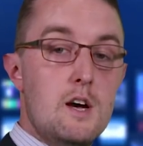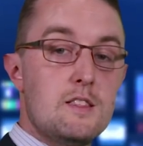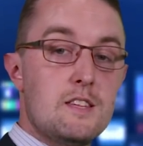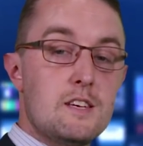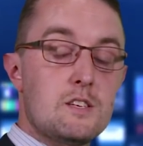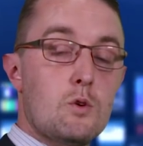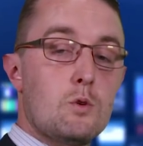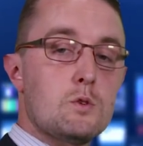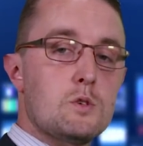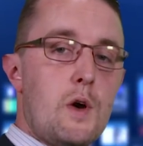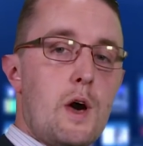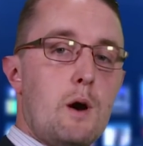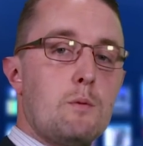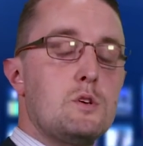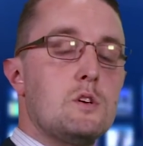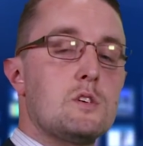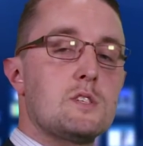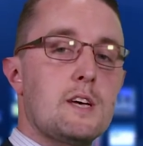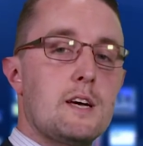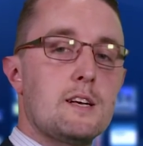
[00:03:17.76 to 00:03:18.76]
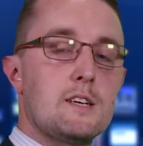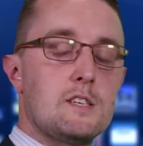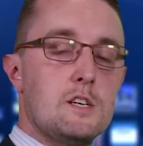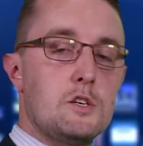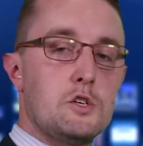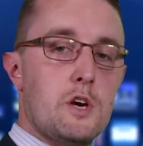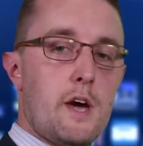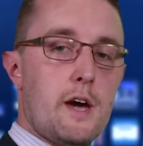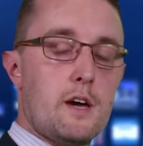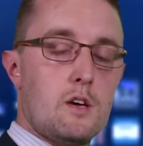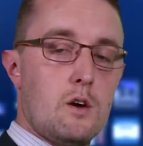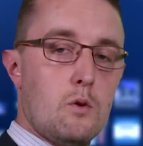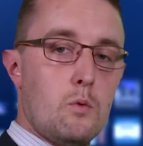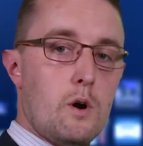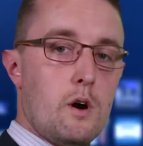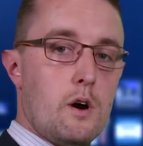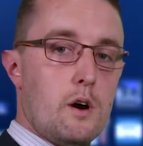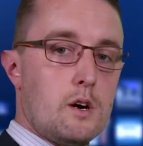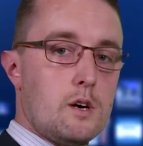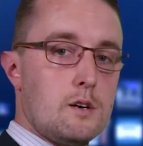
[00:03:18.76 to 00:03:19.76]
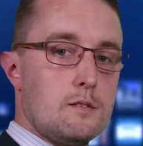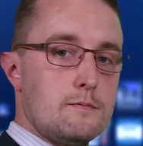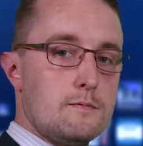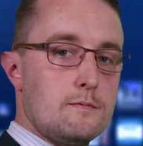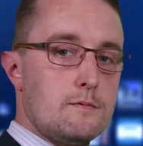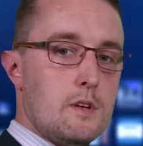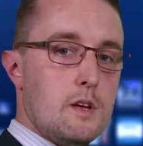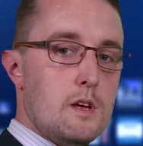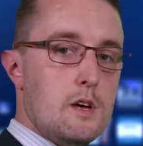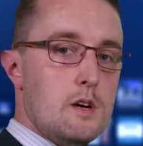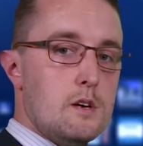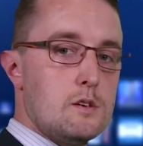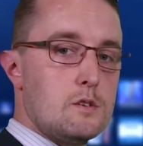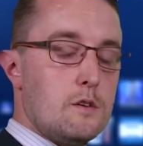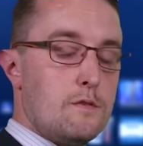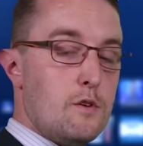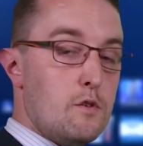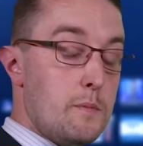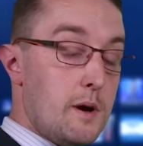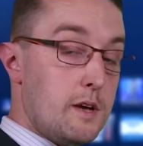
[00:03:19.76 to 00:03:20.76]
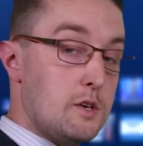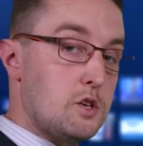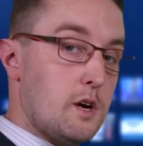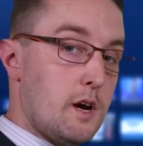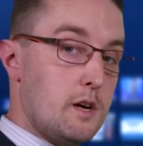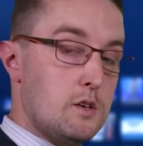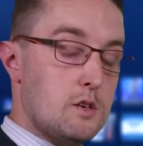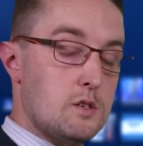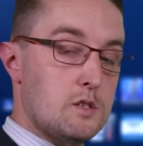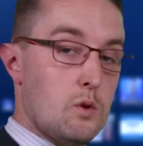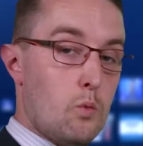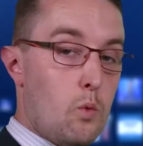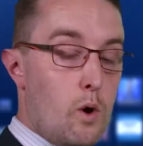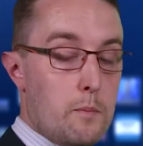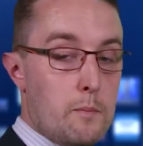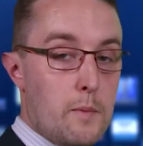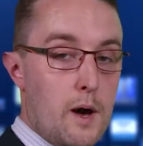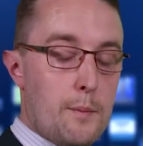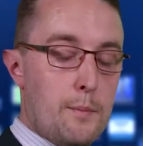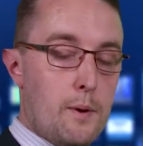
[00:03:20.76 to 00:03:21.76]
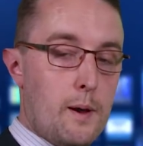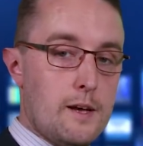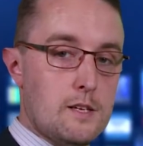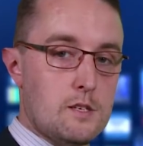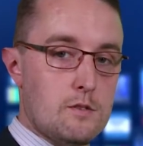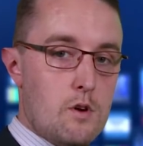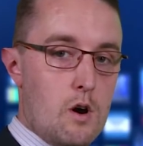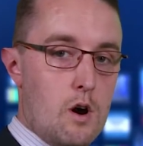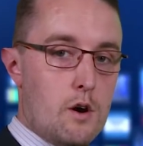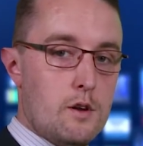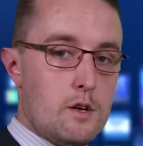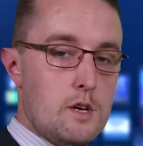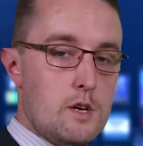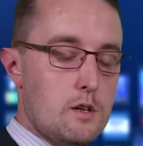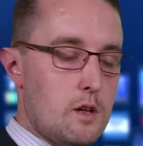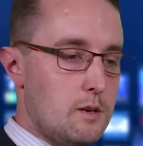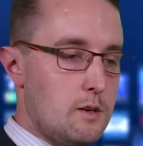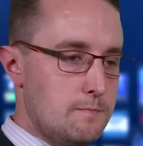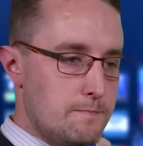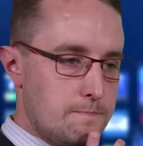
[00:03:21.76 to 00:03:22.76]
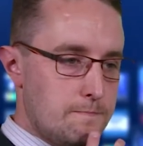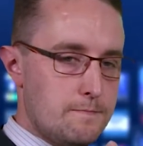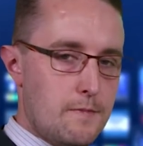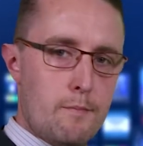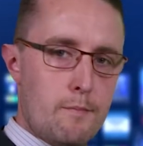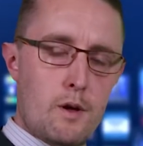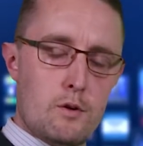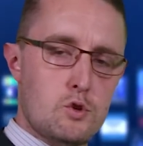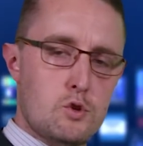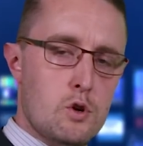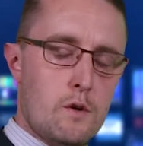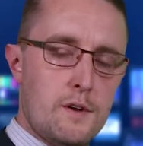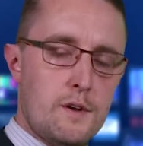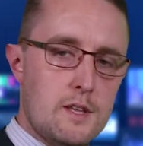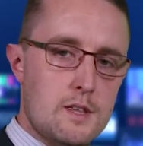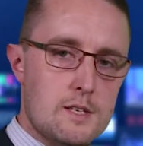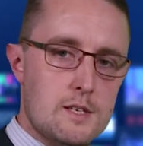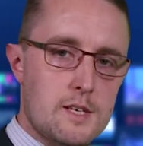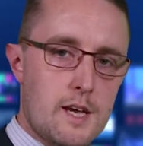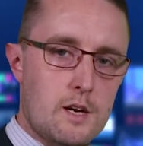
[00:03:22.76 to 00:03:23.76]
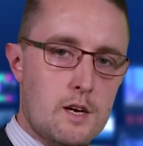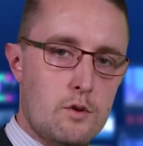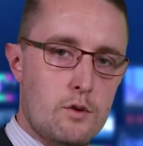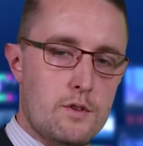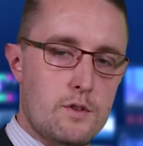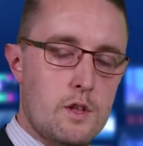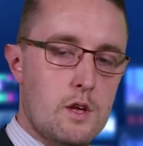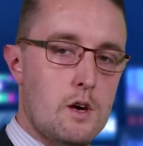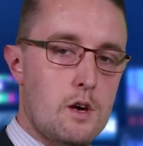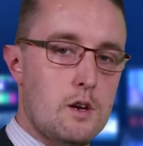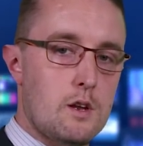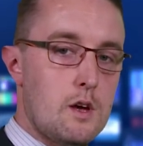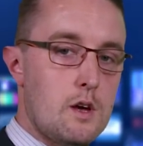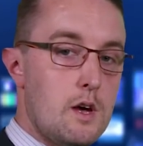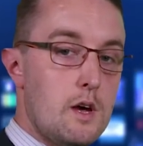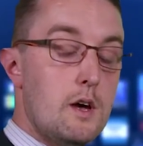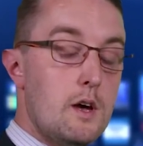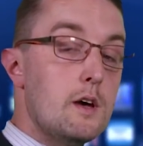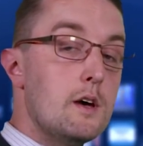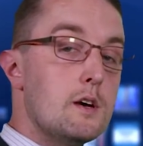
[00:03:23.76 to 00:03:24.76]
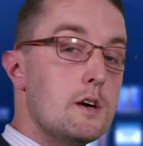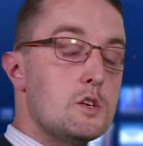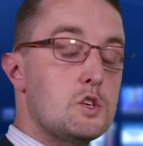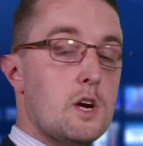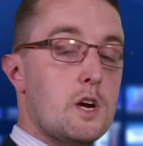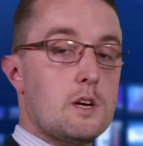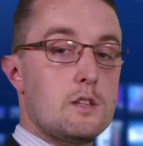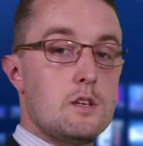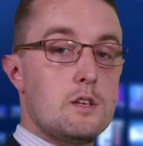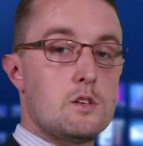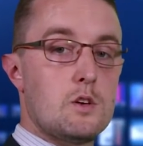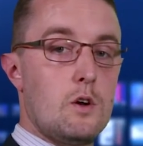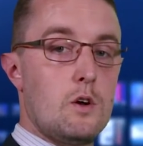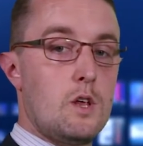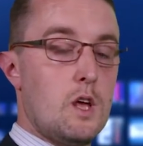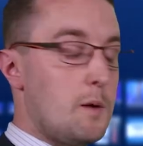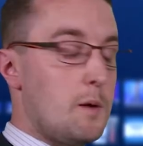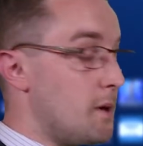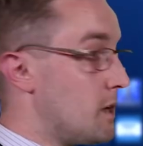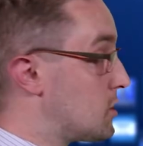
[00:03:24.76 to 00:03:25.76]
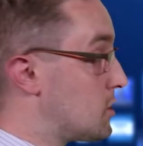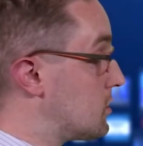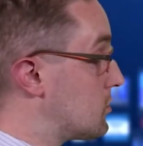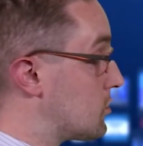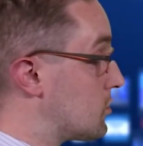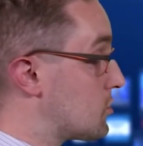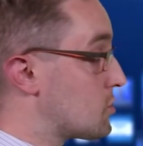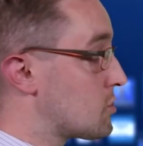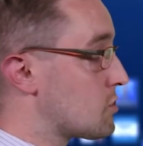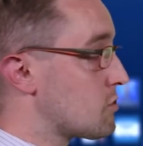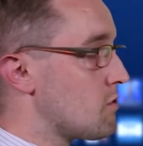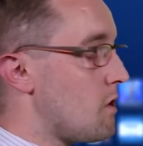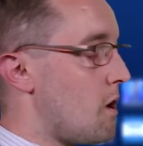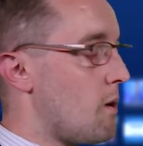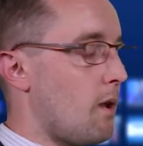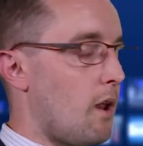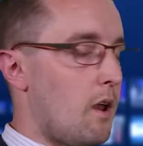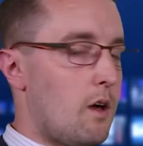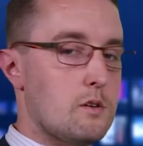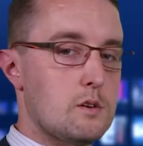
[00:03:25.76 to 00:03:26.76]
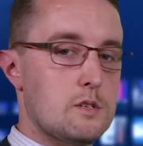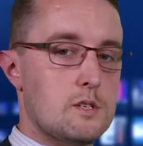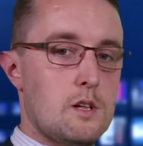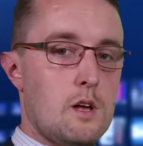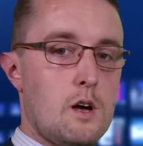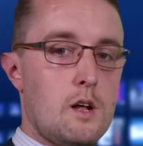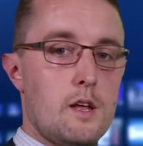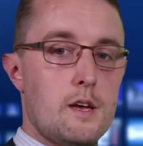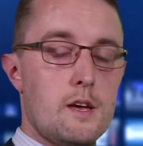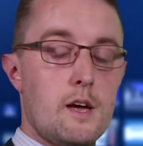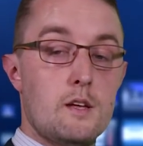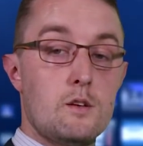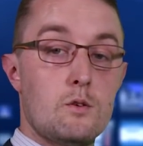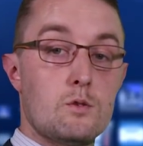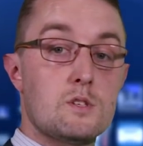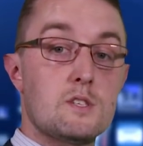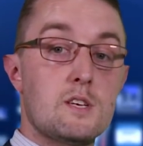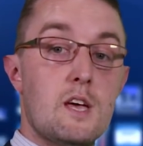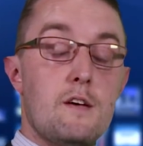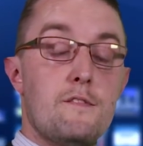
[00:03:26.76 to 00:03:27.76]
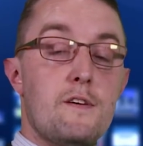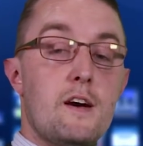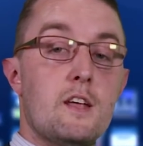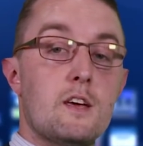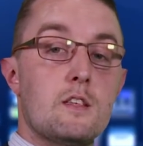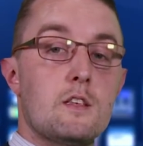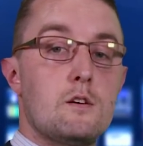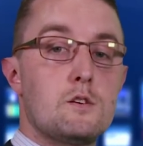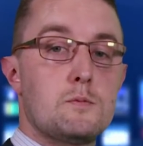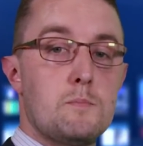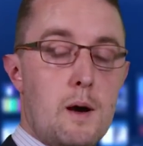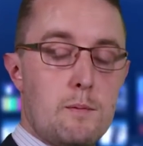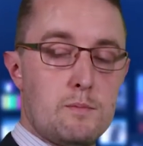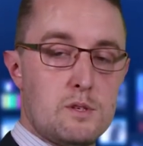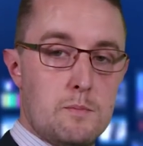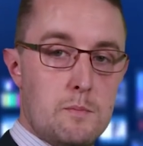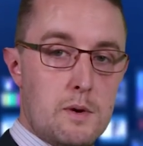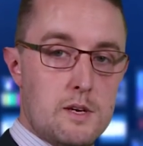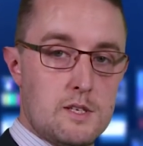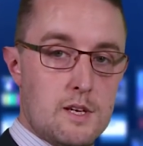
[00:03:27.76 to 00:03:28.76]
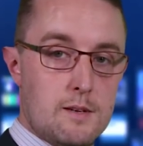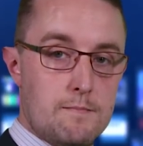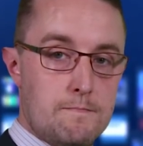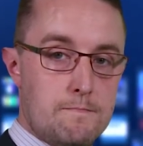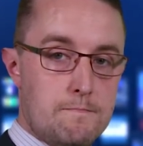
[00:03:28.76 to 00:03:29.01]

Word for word: This also helps you sanity check your work. So if you've made changes to one map later on and you're like, hmm, I'm not sure if I did the second or third, check in the 2D image, just scroll along slightly and you'll see if any of those maps are missing